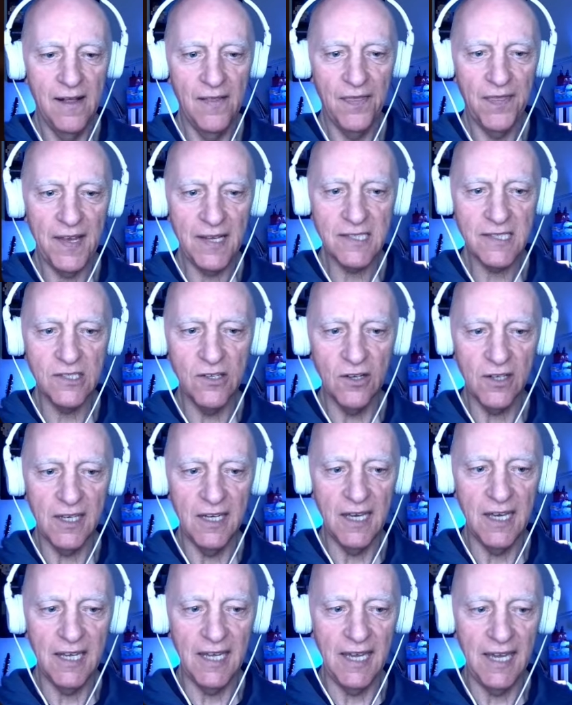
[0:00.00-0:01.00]
That's not going
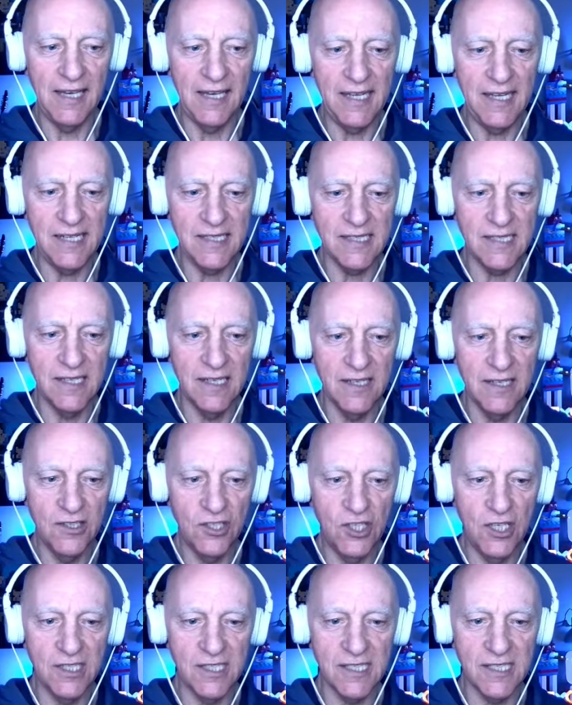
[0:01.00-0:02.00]
to kill it.
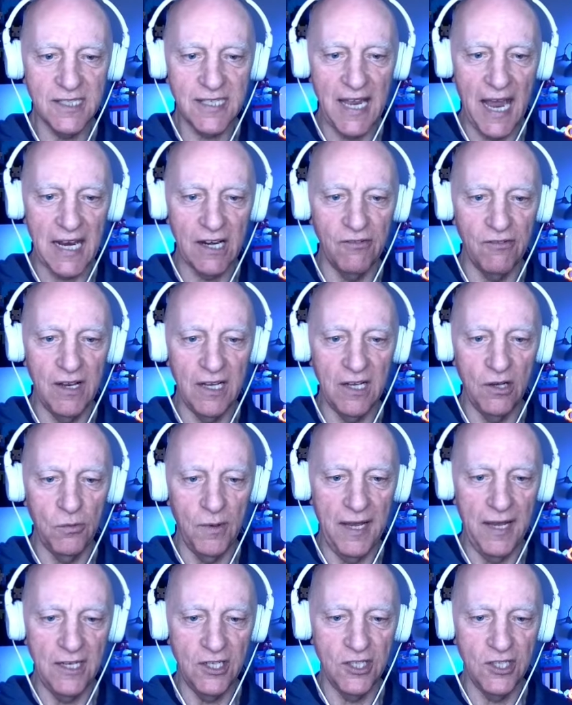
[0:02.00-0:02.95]
She's staggering away.